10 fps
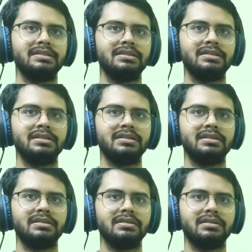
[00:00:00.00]

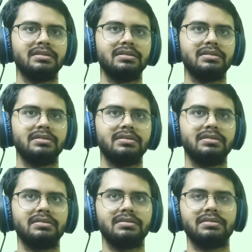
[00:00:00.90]

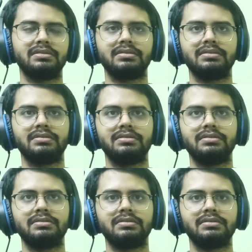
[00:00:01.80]

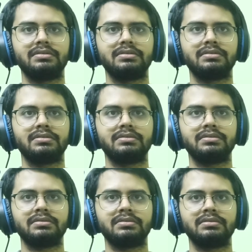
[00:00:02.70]

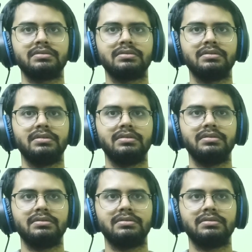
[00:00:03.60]

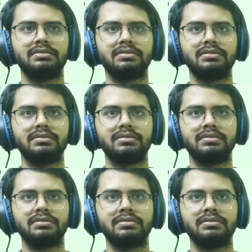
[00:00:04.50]
[no speech]